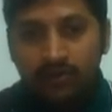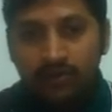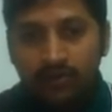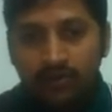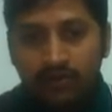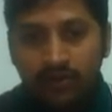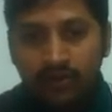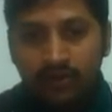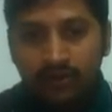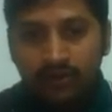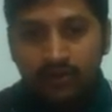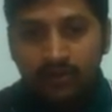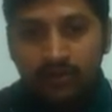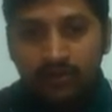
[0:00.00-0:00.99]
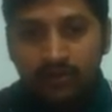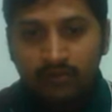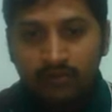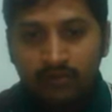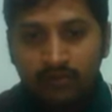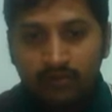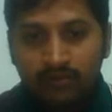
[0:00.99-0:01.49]
for
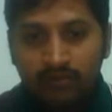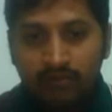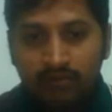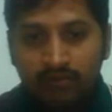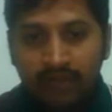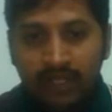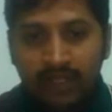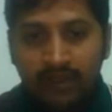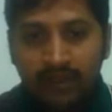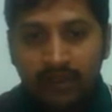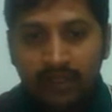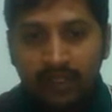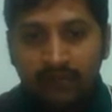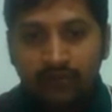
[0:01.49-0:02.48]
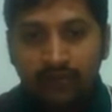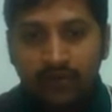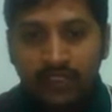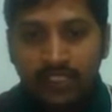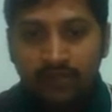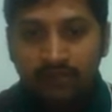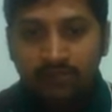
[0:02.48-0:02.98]
playing
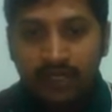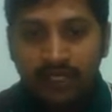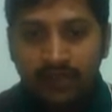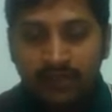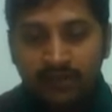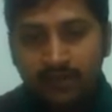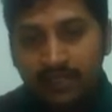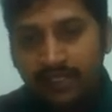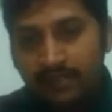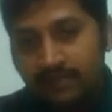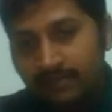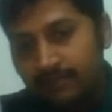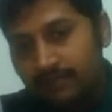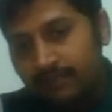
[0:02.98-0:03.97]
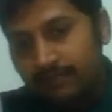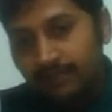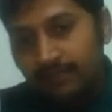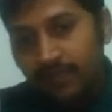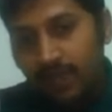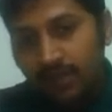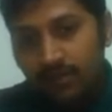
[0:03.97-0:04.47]
e4 checkmate, right?
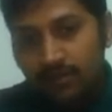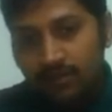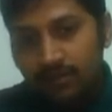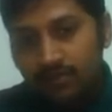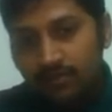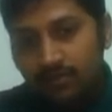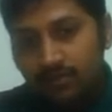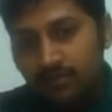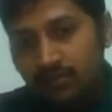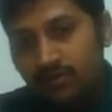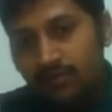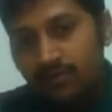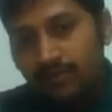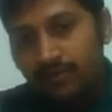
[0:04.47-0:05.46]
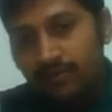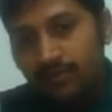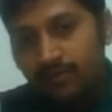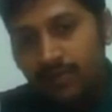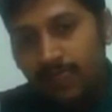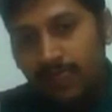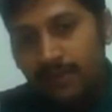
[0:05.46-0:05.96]
So
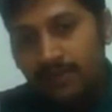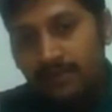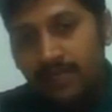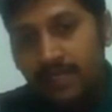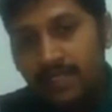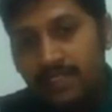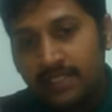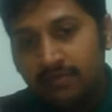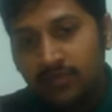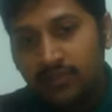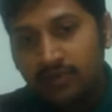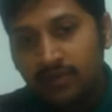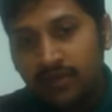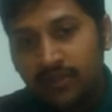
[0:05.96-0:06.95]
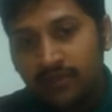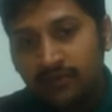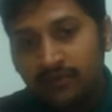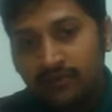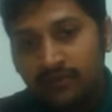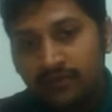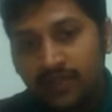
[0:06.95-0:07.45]
there is a possibility
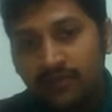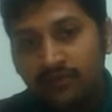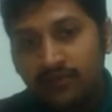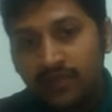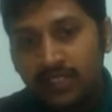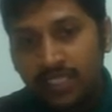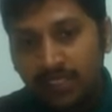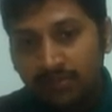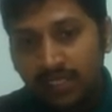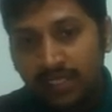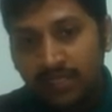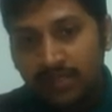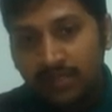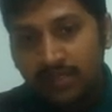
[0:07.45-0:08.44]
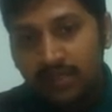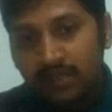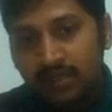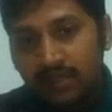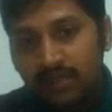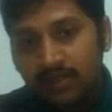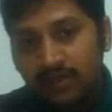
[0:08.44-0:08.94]
of e4 checkmate.
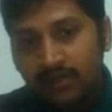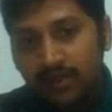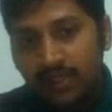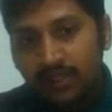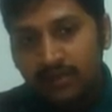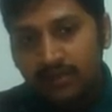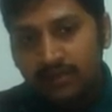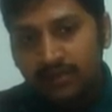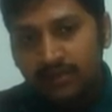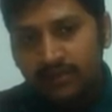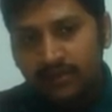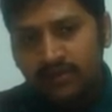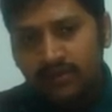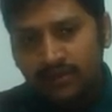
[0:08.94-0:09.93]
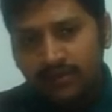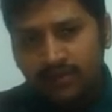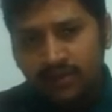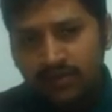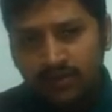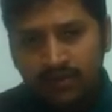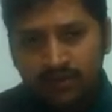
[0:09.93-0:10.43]
Okay, so
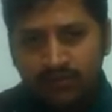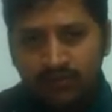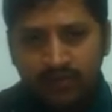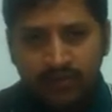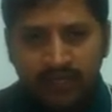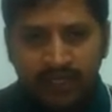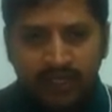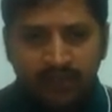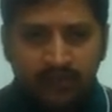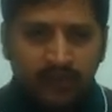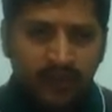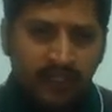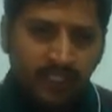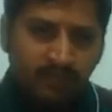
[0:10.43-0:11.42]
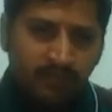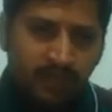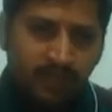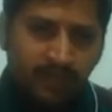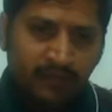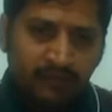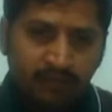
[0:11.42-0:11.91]
for
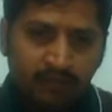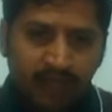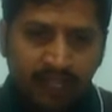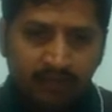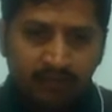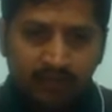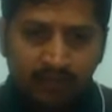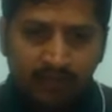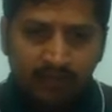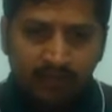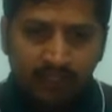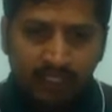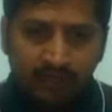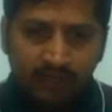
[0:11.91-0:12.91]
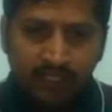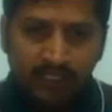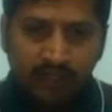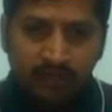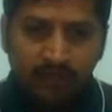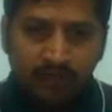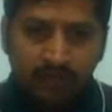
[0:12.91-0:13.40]
example, if black moves c1 is
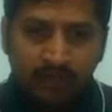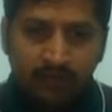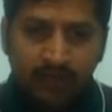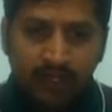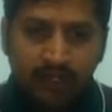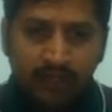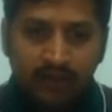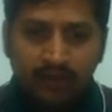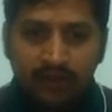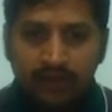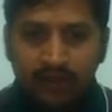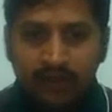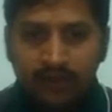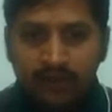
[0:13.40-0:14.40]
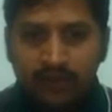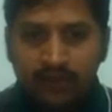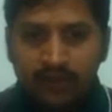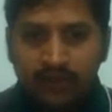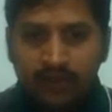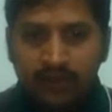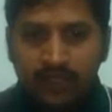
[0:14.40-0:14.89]
equal to queen,
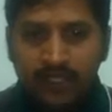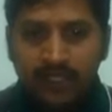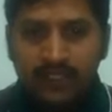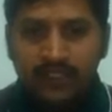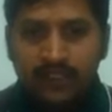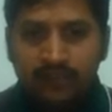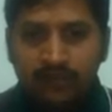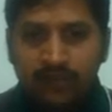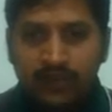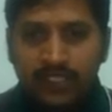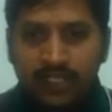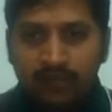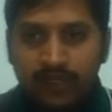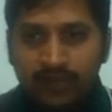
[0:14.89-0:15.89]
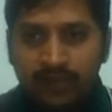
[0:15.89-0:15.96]
so there is e4 checkmate,